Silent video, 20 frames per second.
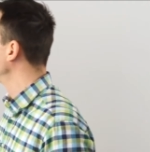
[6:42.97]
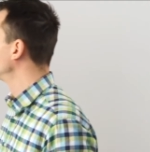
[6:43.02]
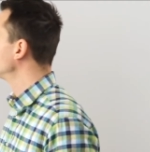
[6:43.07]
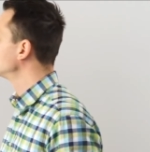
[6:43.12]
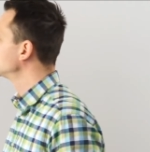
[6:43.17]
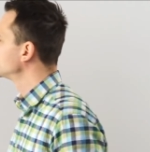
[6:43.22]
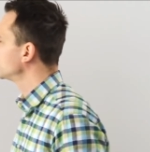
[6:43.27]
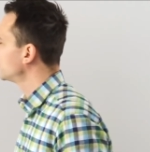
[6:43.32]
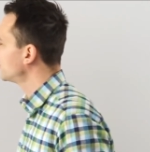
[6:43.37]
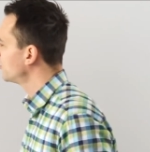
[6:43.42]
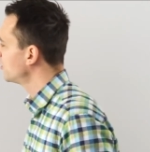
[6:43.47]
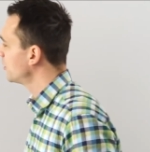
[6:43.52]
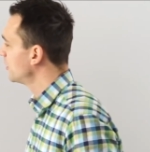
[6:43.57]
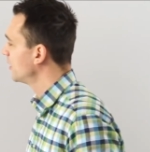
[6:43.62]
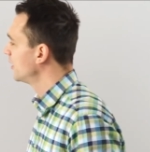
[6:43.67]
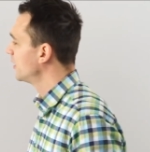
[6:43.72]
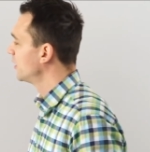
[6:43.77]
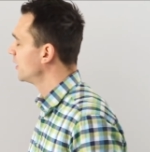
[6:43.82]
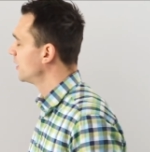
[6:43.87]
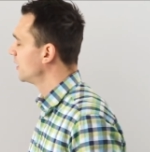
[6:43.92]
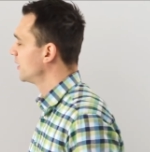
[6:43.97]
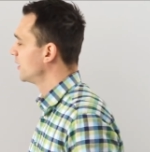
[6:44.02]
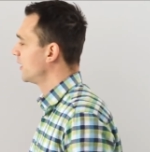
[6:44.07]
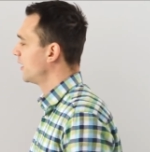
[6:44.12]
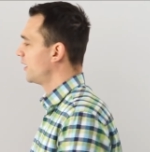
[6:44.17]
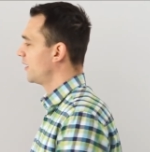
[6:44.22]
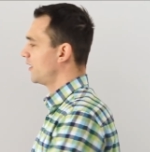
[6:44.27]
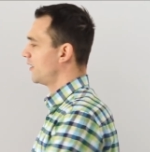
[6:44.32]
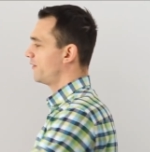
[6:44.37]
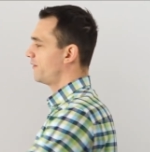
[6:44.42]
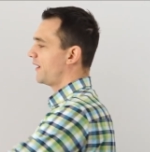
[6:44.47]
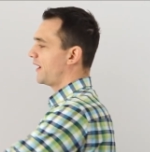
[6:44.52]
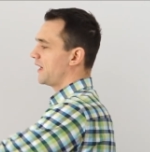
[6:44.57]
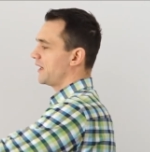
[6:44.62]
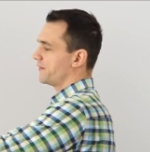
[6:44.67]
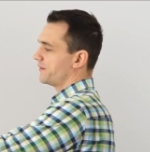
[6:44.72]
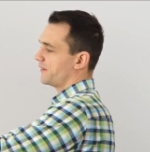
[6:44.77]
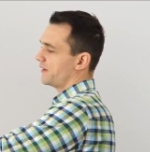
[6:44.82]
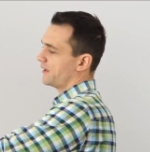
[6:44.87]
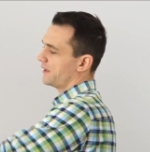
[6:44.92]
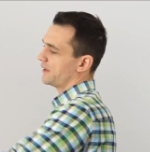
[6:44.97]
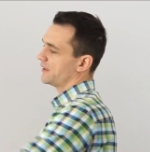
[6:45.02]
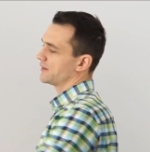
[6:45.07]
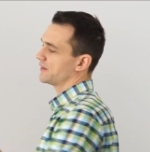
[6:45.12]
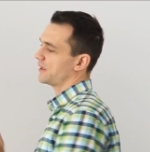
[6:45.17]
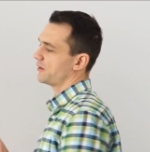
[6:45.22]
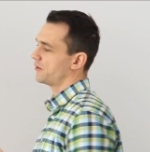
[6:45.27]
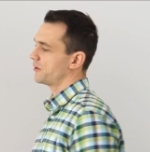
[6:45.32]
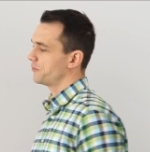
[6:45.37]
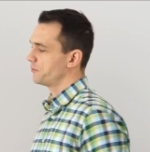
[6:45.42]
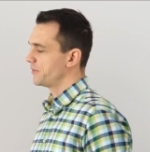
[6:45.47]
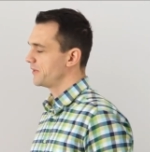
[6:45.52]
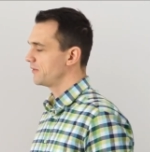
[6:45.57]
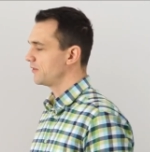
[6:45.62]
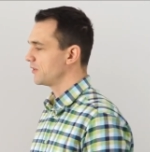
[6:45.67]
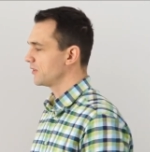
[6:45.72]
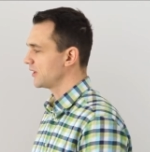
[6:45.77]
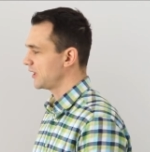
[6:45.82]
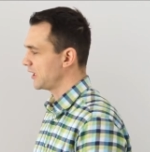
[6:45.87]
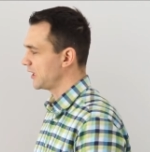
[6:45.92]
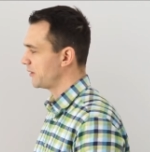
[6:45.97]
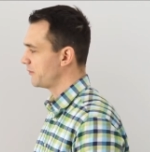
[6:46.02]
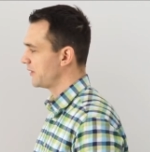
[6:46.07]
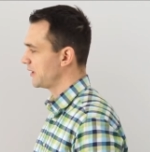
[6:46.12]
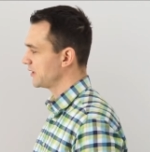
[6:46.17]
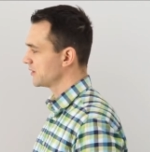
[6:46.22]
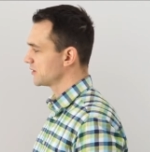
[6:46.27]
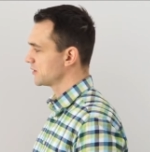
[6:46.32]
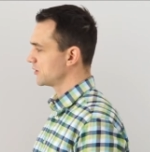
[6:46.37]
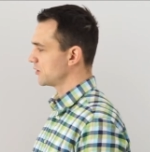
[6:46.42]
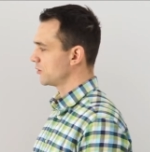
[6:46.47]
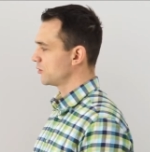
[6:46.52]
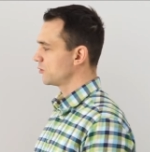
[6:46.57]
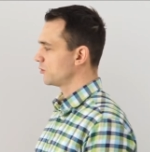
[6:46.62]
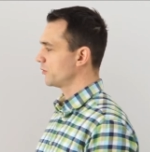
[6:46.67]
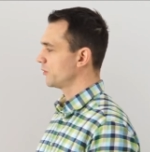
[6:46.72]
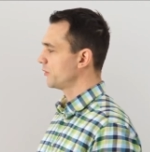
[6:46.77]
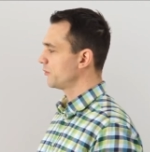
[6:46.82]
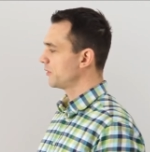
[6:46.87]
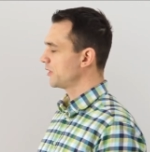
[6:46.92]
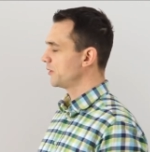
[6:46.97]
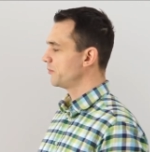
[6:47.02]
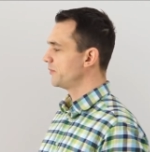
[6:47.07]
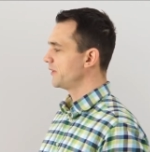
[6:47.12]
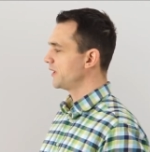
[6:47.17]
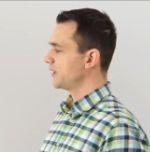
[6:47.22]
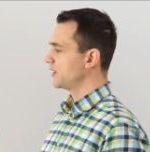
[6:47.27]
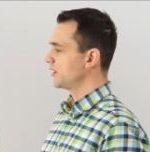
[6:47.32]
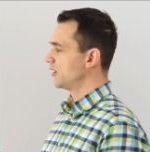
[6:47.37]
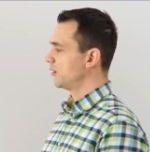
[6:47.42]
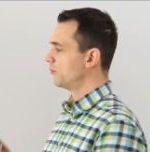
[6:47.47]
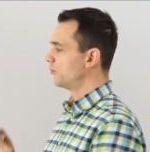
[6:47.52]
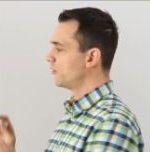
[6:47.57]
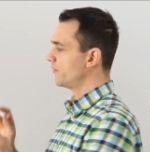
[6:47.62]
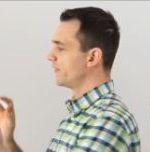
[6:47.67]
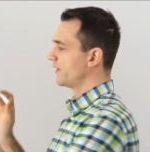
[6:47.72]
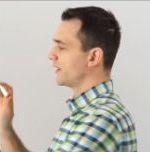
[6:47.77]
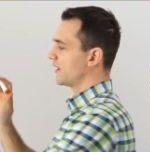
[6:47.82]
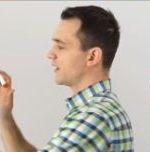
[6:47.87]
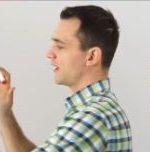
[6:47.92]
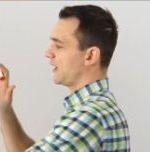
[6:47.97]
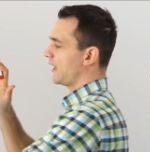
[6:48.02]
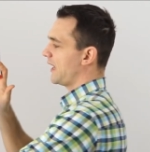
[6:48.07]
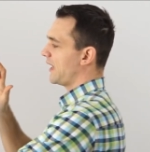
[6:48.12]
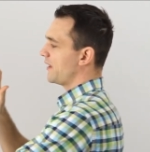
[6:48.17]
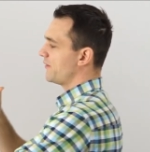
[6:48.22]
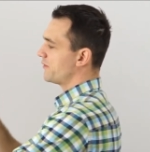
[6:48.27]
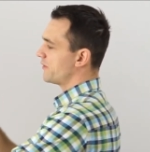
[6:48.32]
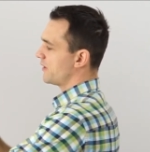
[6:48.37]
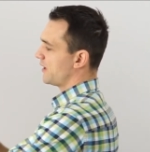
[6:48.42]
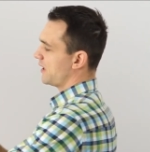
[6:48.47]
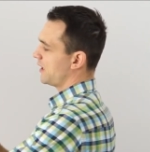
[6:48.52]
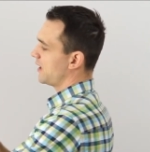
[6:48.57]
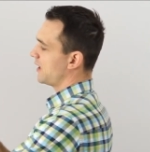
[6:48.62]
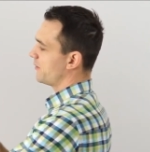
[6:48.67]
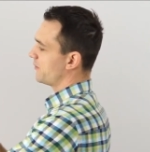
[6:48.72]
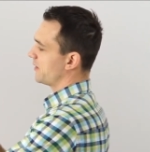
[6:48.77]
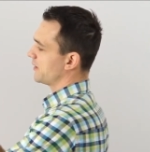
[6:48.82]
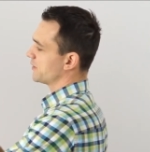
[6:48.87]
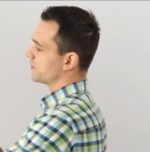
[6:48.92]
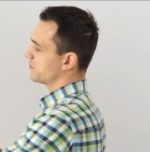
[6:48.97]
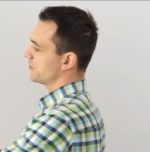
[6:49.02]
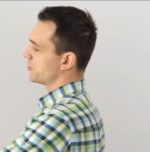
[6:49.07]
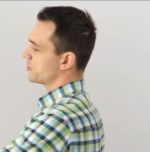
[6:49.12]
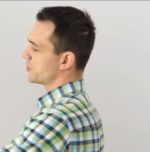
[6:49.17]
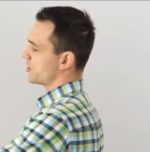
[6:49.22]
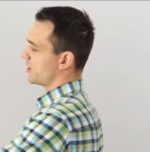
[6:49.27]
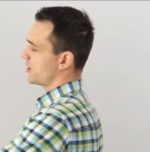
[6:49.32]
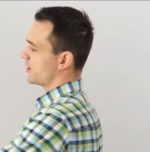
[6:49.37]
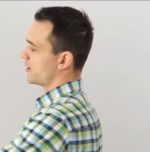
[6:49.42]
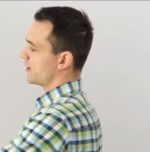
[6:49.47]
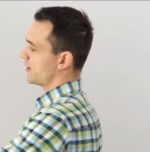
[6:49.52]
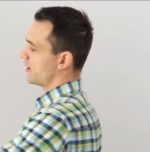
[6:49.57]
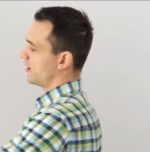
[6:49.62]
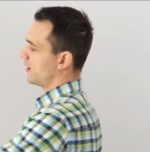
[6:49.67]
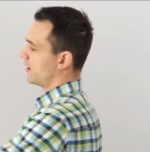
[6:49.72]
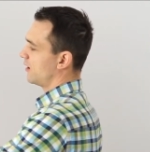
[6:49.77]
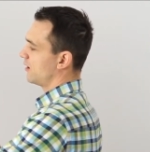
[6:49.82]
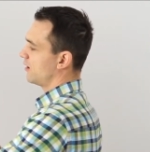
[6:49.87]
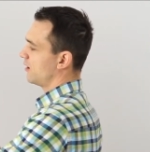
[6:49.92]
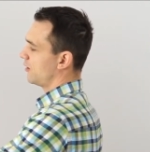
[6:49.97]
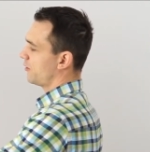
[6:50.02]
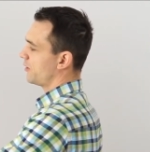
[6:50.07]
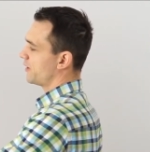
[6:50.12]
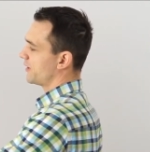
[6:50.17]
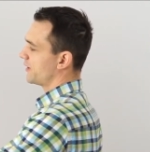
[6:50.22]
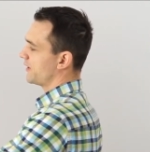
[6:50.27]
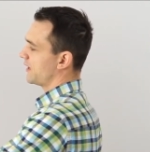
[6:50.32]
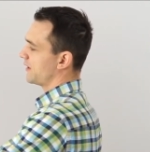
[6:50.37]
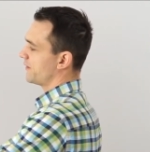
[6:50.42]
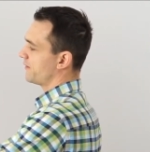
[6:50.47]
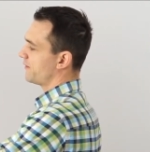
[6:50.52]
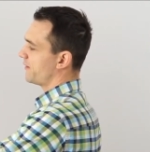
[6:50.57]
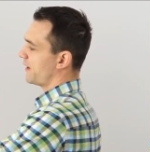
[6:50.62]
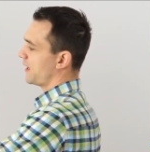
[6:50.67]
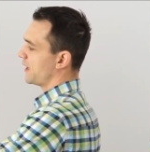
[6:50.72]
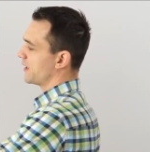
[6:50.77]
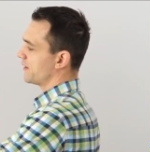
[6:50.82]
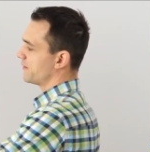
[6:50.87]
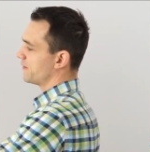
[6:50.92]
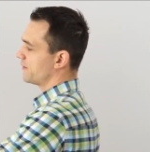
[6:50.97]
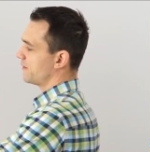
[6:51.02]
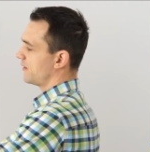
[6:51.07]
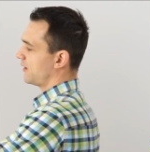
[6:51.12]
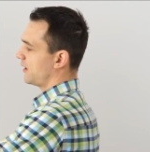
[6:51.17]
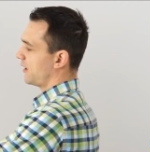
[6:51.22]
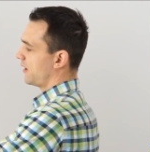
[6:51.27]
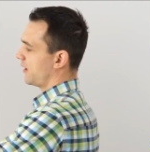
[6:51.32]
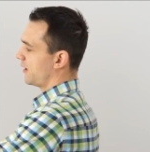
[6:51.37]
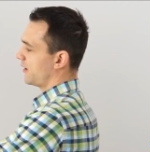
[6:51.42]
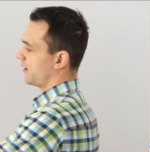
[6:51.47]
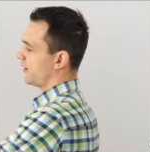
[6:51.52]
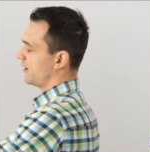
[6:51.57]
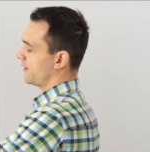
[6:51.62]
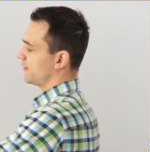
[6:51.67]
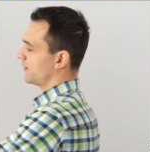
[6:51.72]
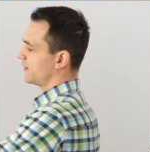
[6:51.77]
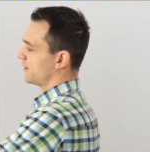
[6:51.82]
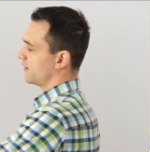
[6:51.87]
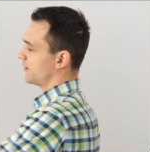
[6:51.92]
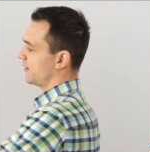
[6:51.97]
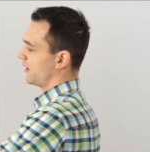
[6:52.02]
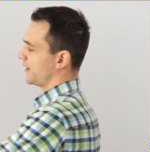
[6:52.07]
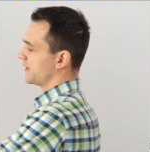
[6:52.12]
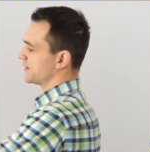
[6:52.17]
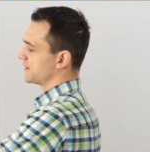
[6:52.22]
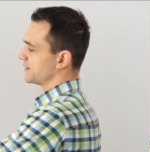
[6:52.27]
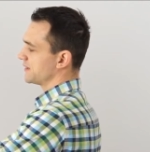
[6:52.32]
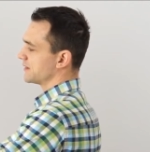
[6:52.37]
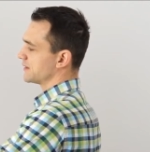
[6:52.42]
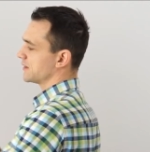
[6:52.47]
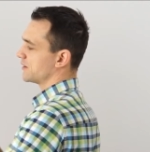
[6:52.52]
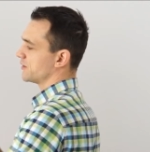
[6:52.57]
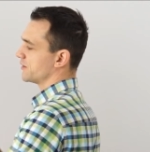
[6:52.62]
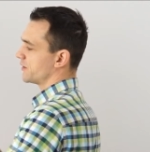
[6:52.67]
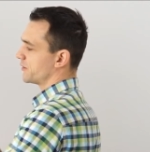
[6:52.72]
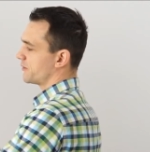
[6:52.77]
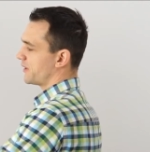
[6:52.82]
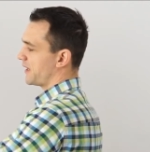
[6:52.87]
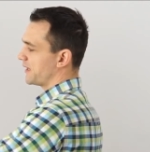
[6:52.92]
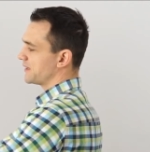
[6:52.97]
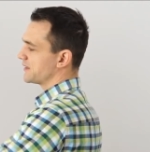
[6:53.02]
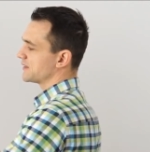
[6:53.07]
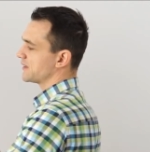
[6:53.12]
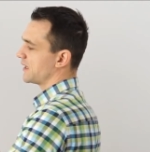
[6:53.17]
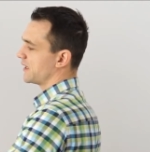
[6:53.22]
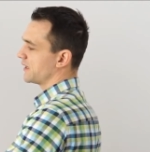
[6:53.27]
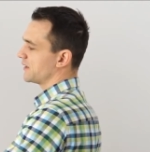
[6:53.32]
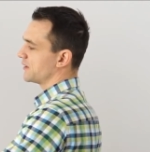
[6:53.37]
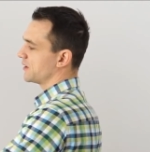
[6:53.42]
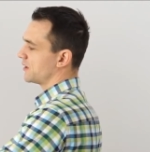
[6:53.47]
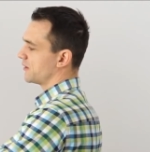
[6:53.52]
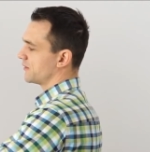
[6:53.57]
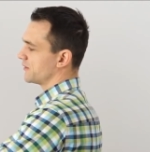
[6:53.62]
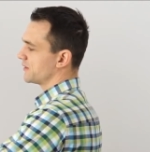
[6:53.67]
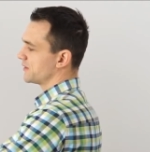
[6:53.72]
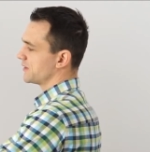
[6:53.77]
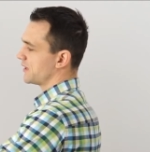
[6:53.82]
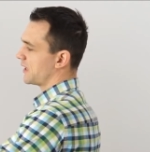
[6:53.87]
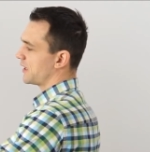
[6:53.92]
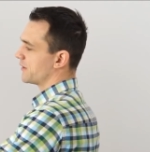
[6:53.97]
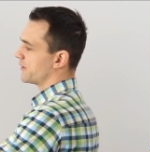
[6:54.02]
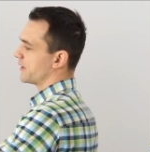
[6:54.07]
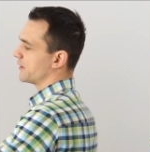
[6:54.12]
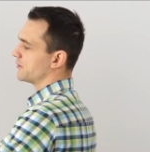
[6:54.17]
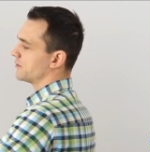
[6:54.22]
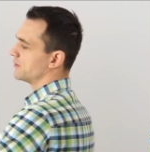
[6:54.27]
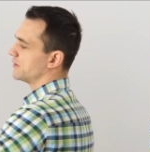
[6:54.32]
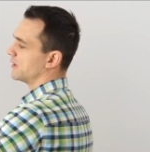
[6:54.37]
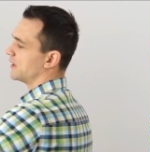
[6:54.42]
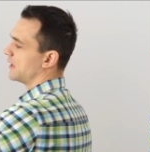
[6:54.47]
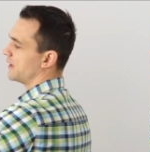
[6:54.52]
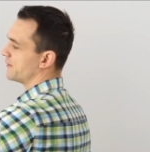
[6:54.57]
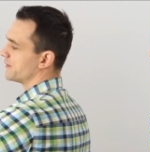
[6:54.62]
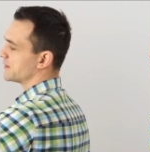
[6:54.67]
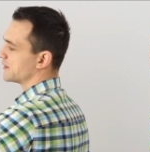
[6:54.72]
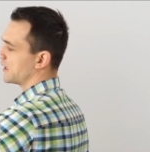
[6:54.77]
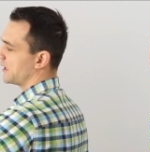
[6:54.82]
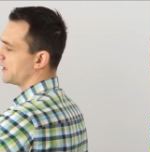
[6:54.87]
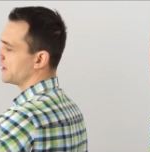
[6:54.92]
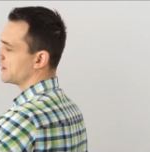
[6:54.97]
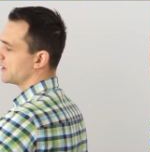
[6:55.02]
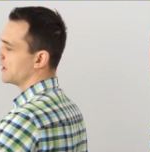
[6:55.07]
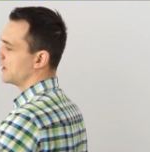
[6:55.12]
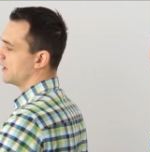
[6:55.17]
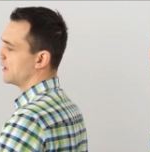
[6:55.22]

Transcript: So 5 is our pivot element, so we will be moving every element which are lower than 5 and exist on the right side of this array to the left side,